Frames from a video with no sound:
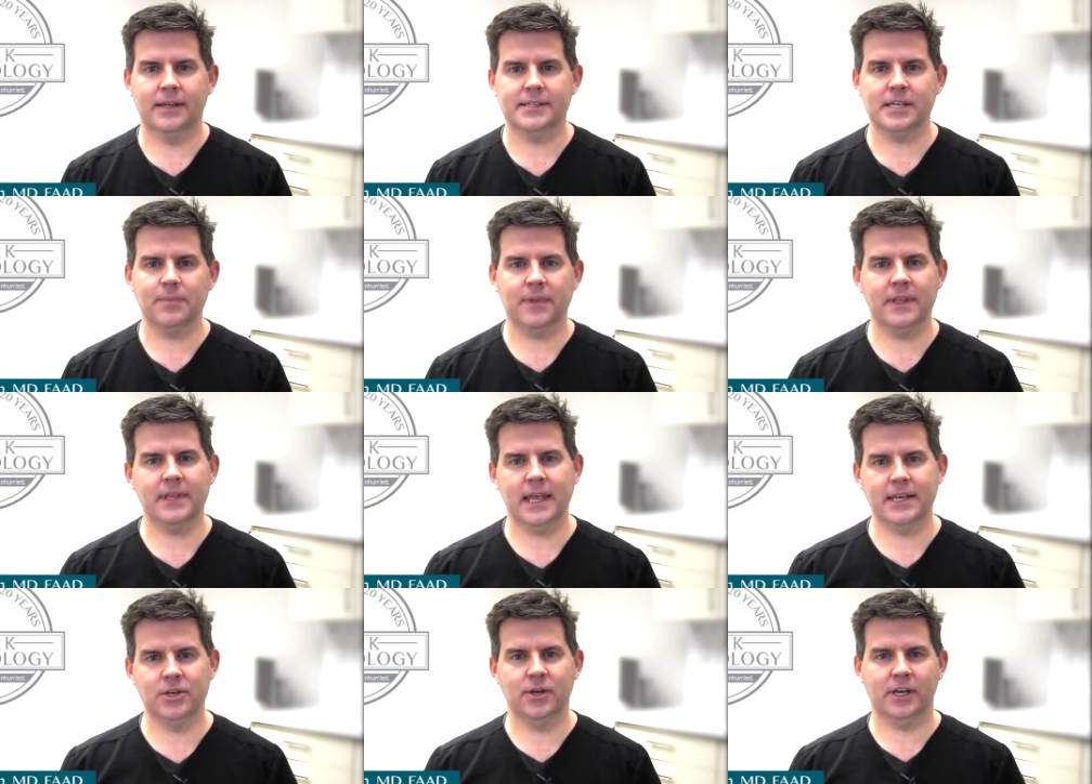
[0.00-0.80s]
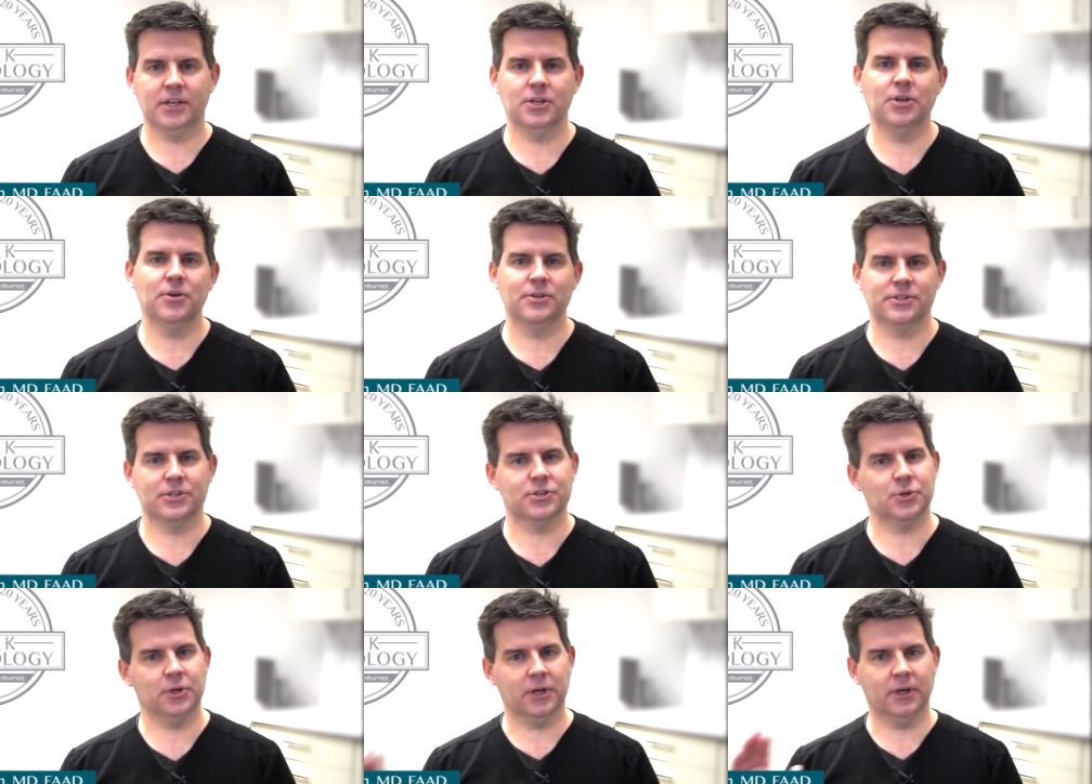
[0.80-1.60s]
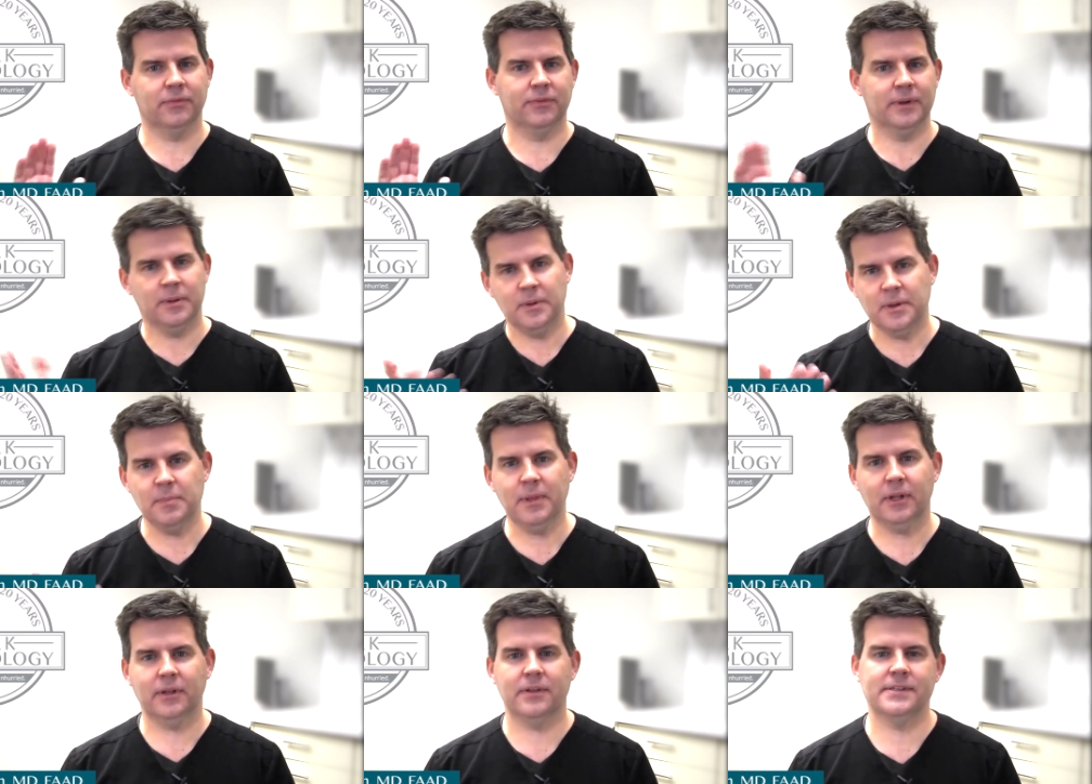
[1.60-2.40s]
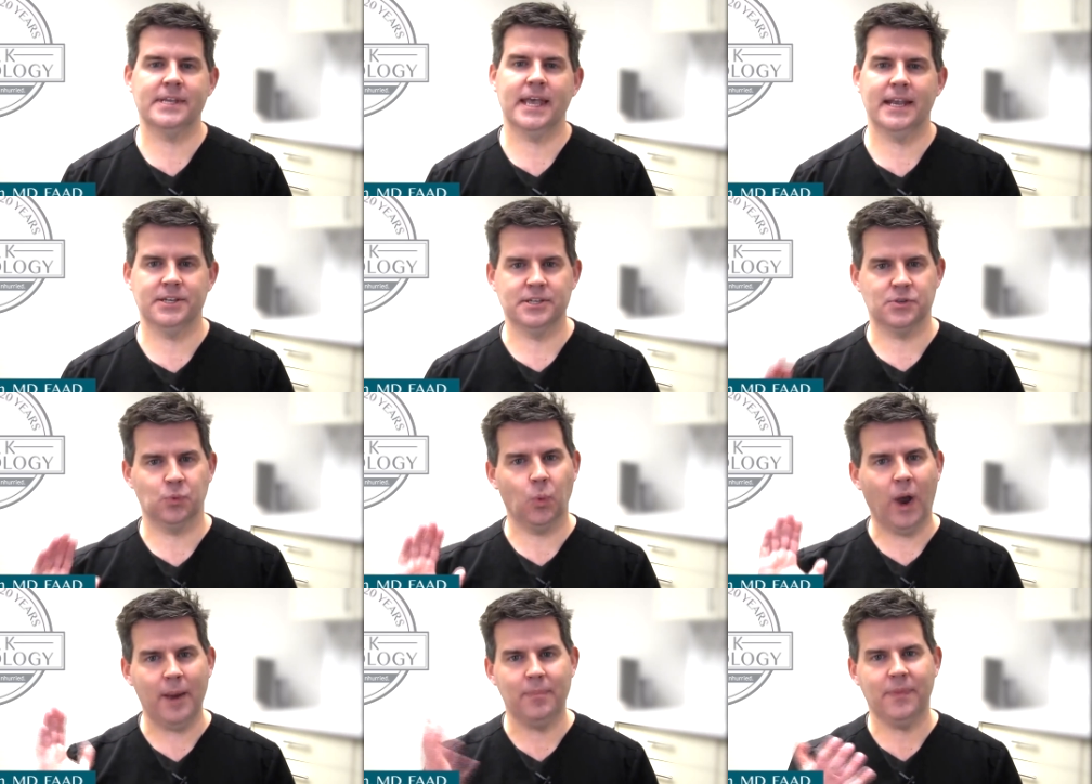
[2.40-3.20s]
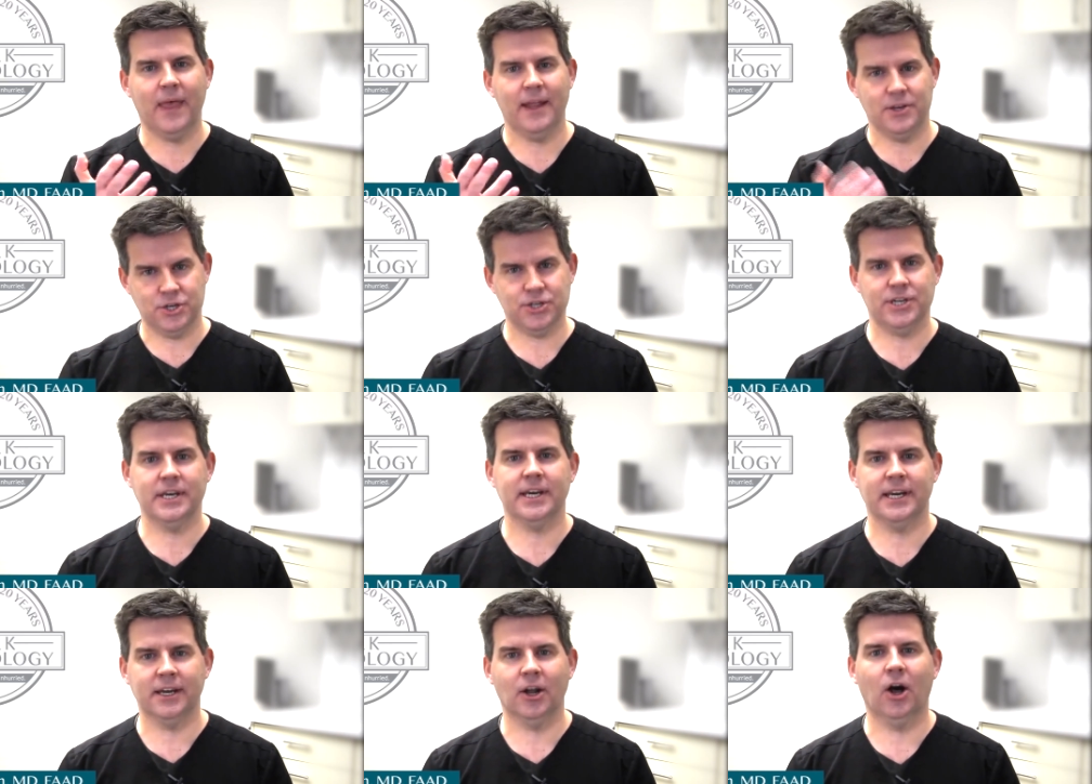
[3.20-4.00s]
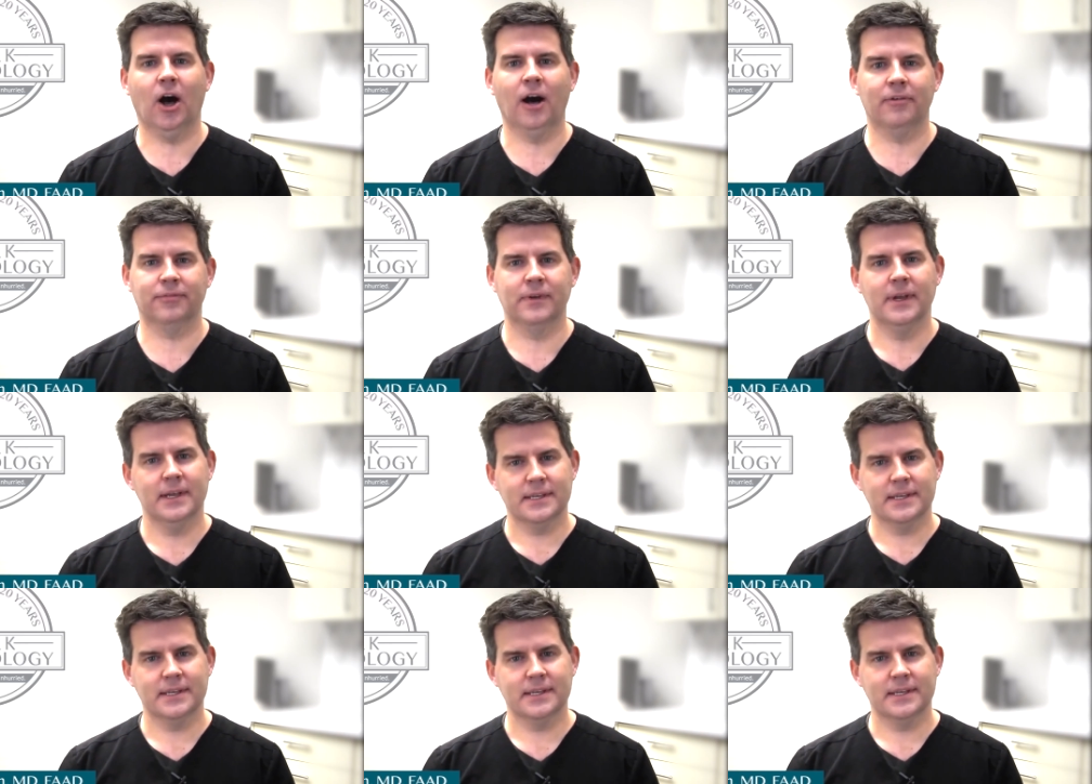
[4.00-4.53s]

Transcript: Something that you can use to sort of, in the middle of the day, just wipe that sheen off.